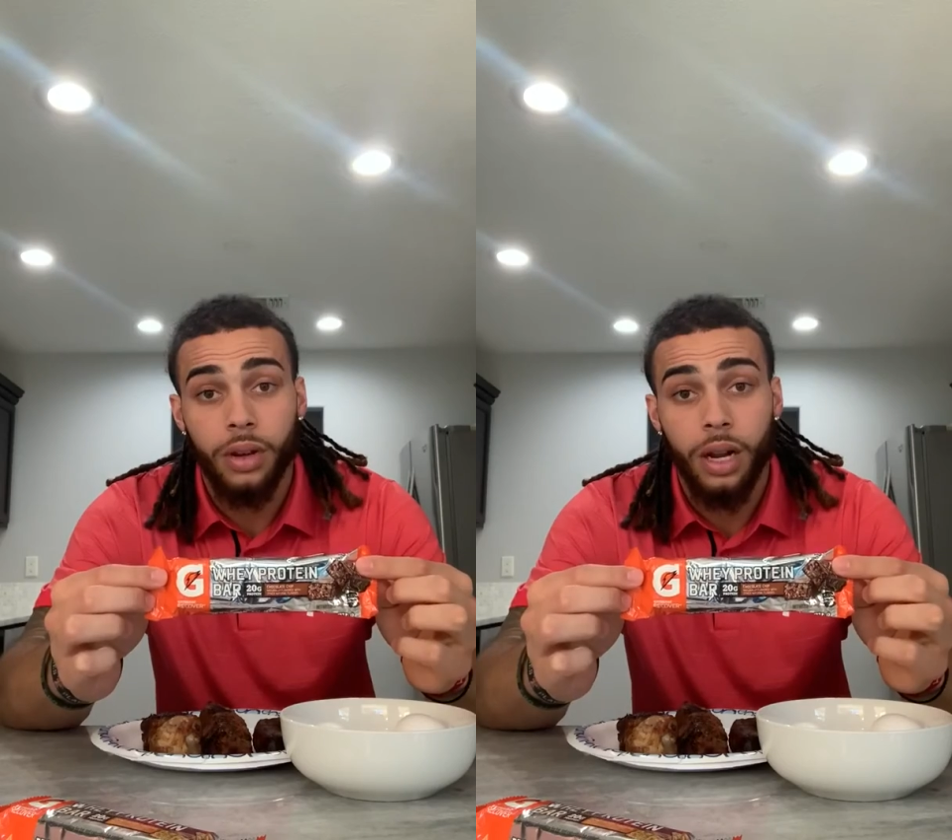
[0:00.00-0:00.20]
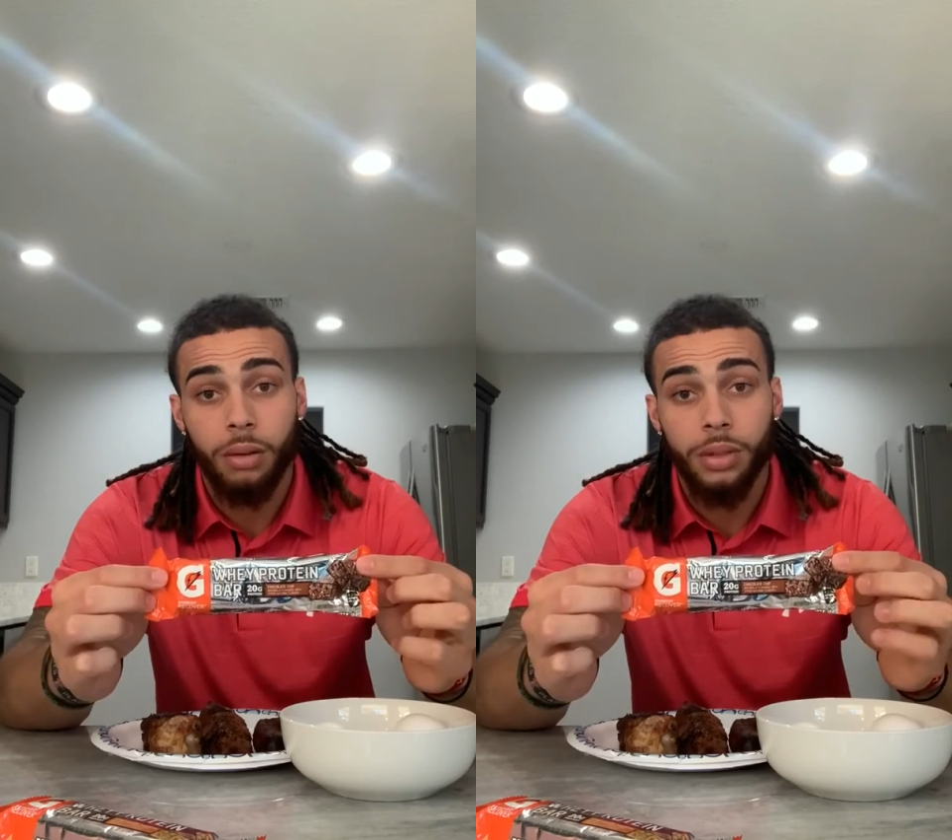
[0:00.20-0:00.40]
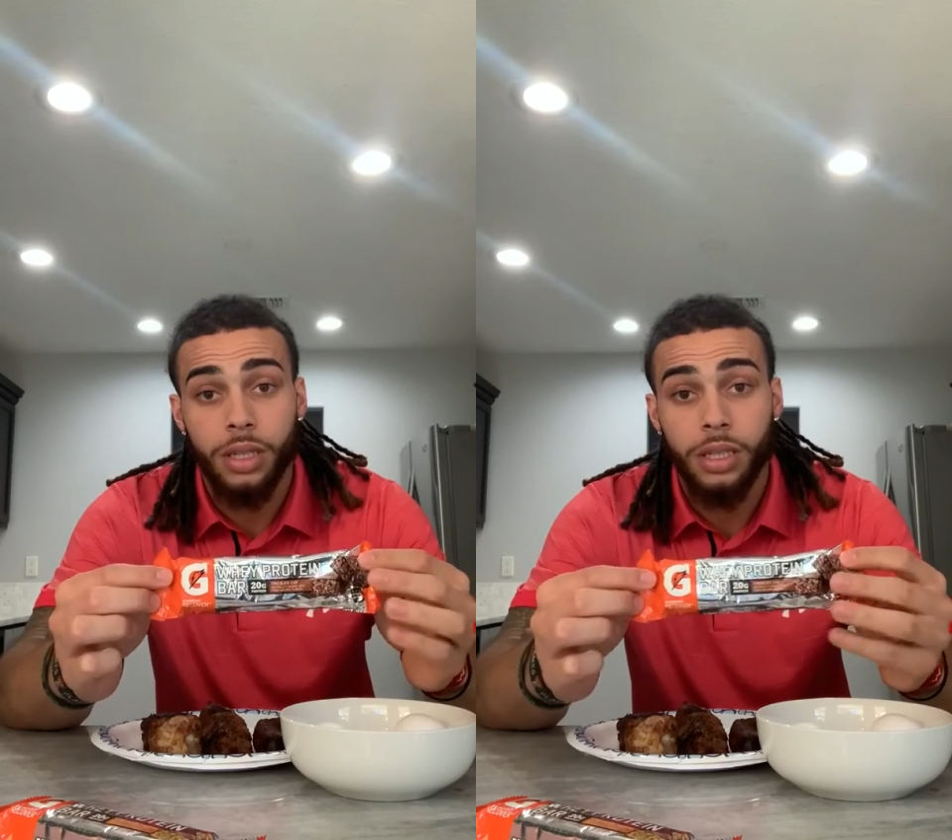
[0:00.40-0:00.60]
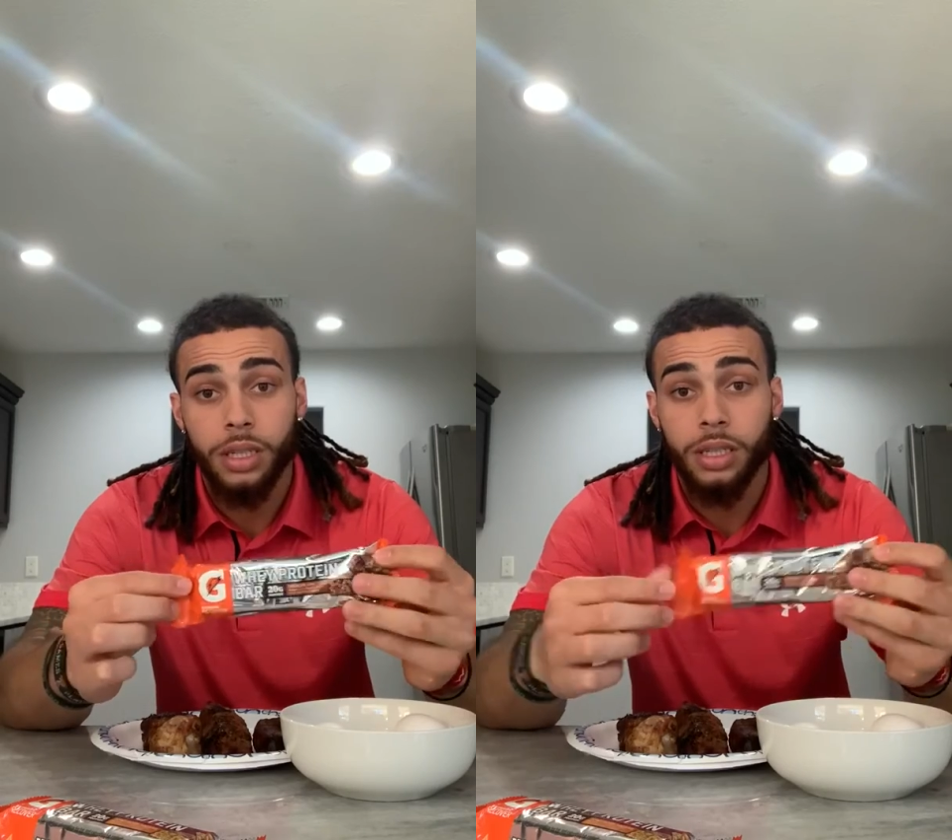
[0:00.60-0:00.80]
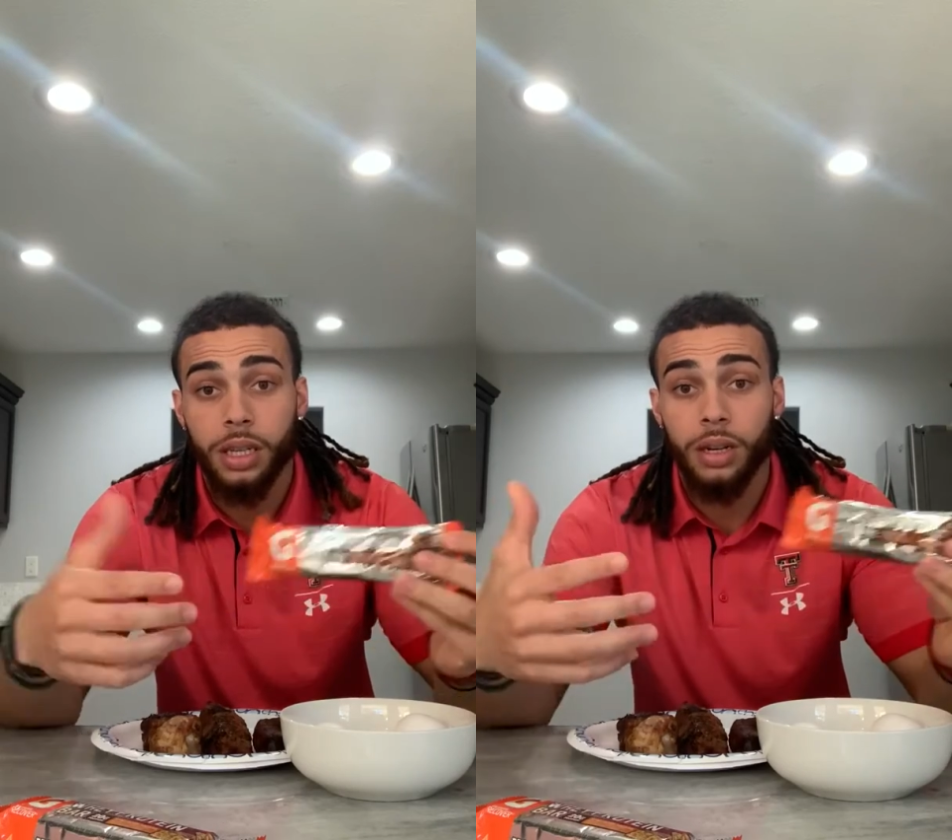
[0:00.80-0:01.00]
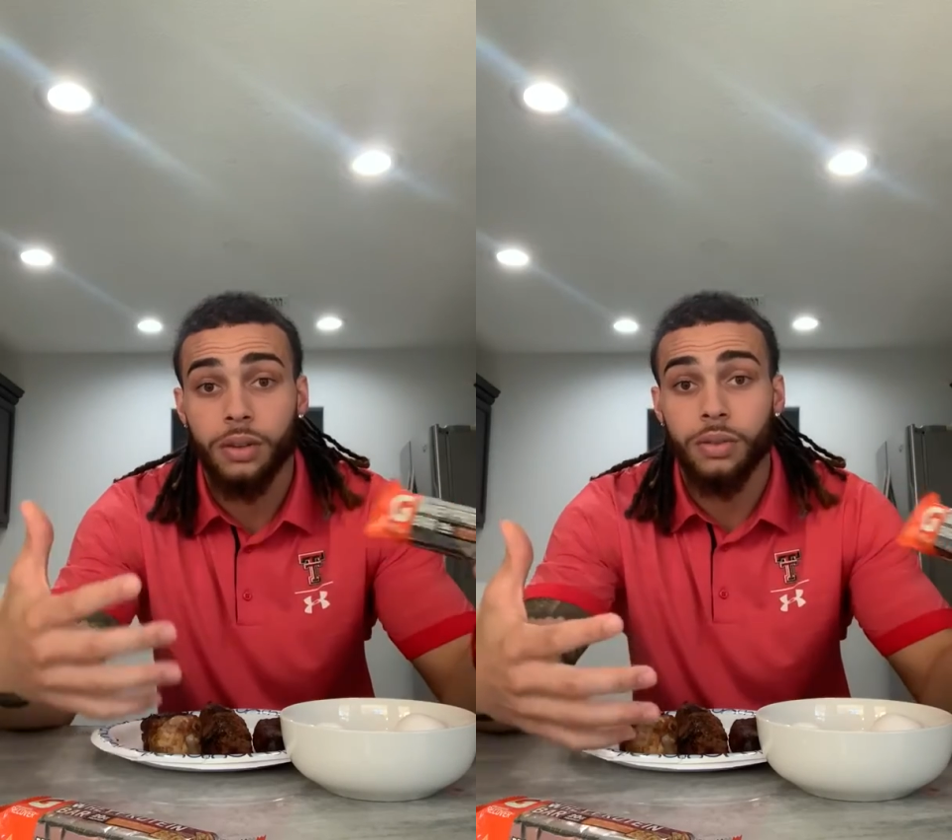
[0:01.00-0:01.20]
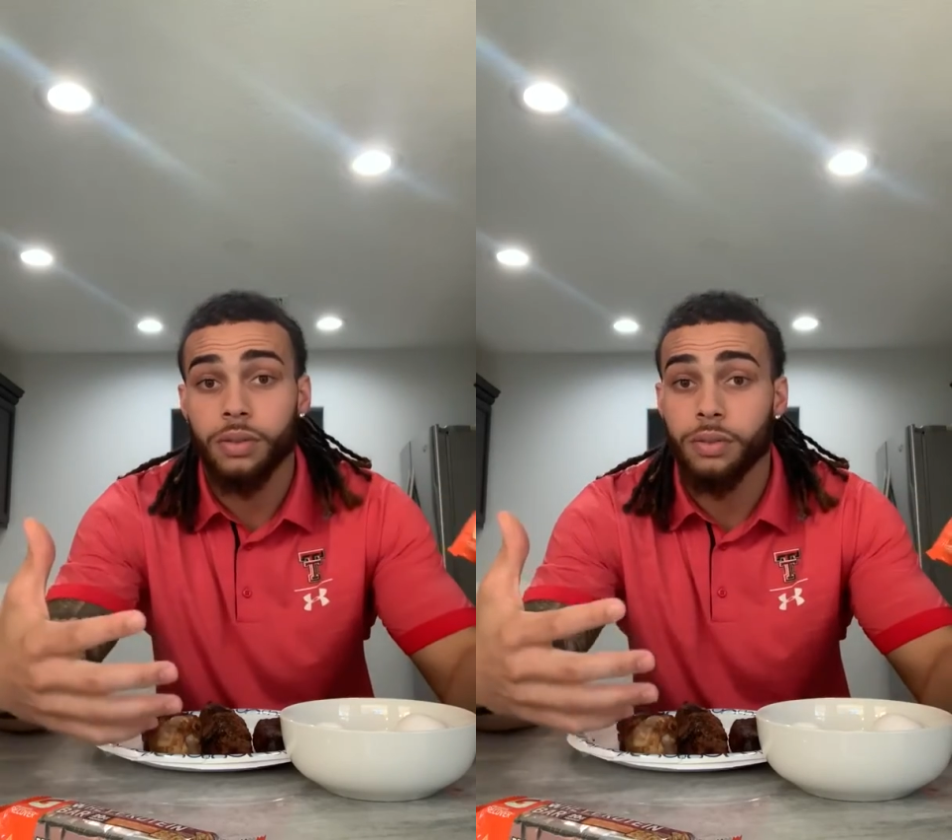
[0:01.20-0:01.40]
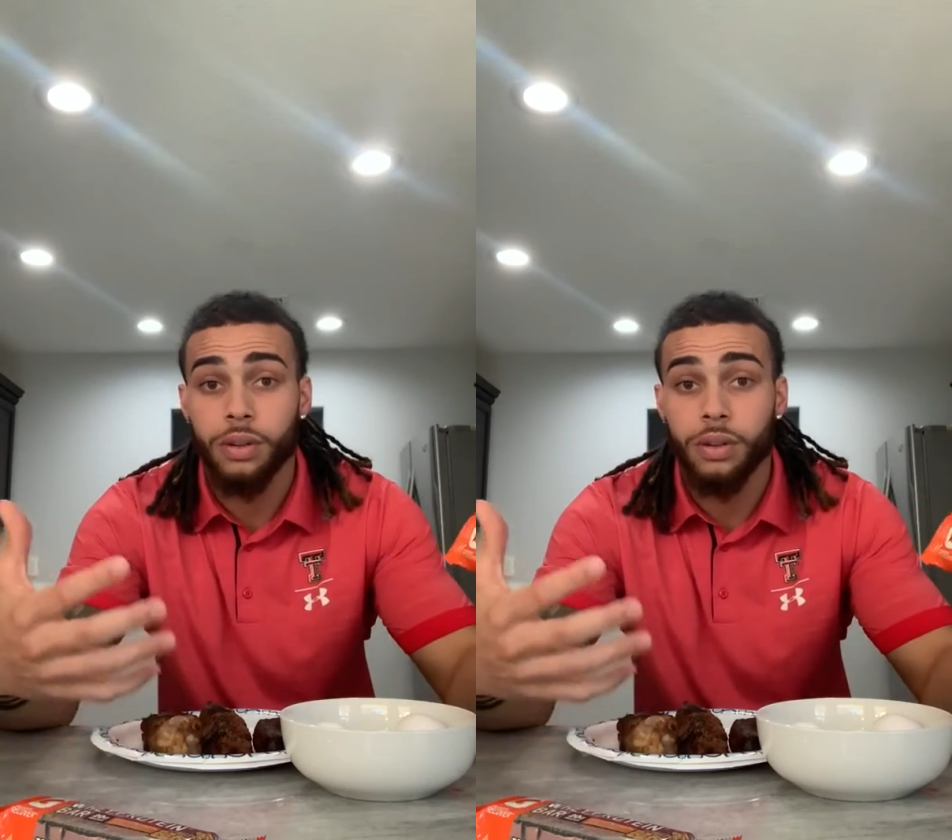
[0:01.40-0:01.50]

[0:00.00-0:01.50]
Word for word: a competition instead of